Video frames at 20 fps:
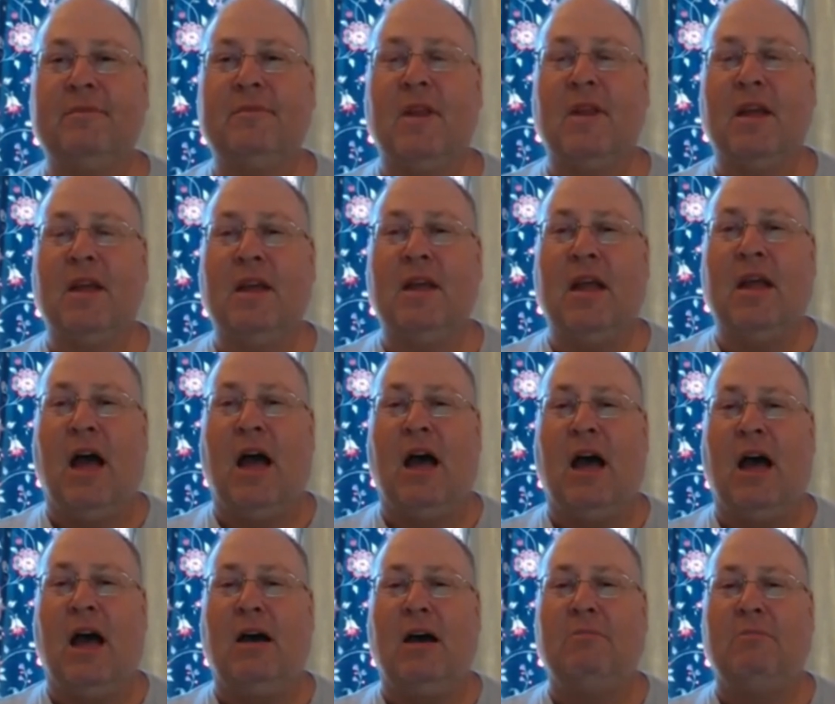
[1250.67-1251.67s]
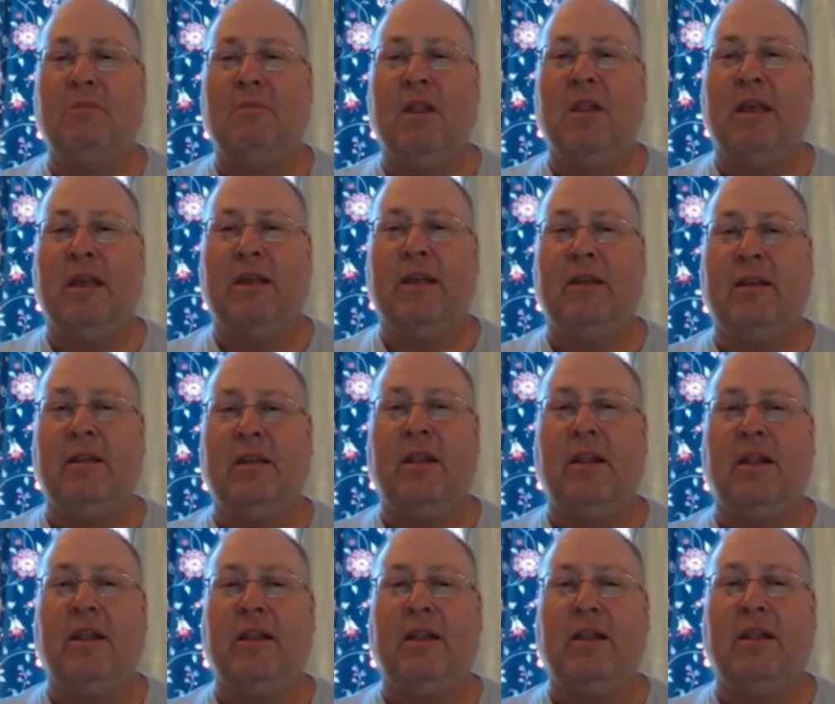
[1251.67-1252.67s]
Uh, the, the, they
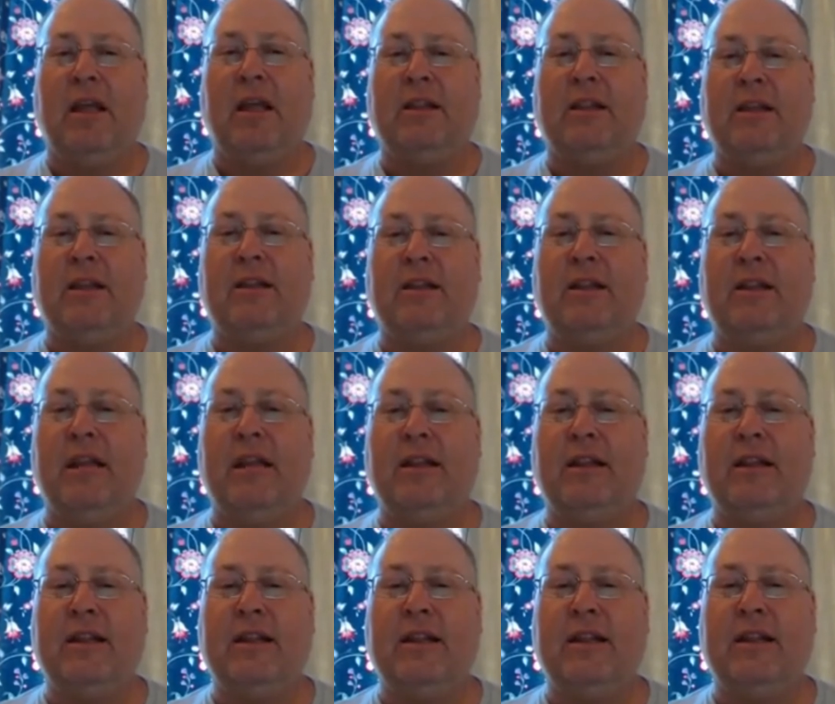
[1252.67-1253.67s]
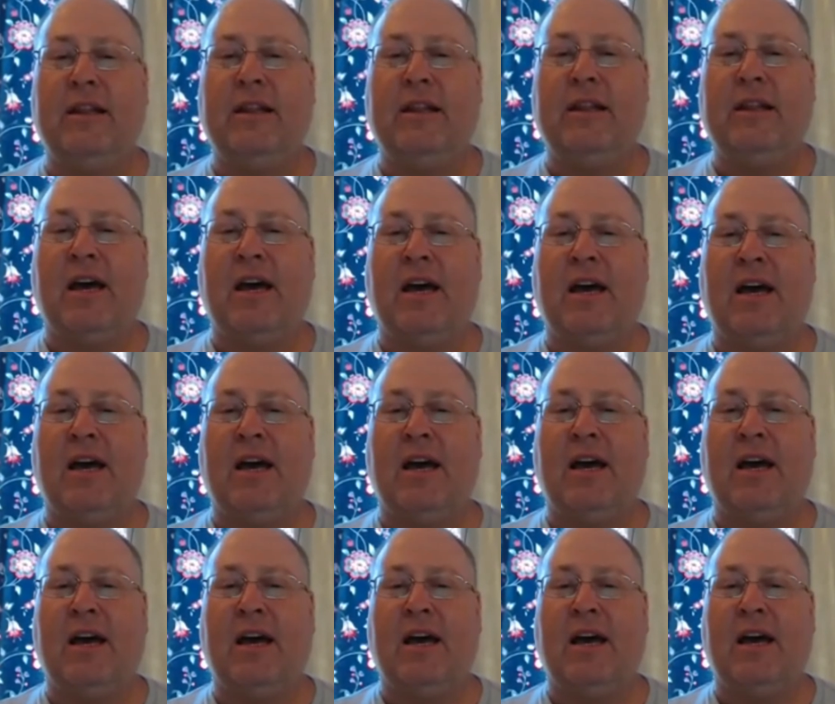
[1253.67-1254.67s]
did they did have a town vote
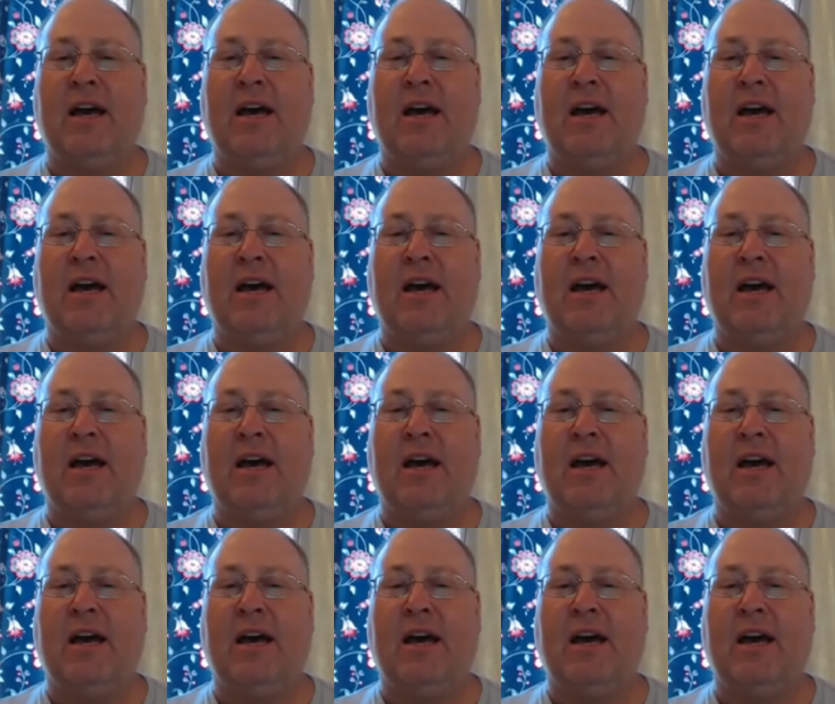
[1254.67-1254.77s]
on it, mm.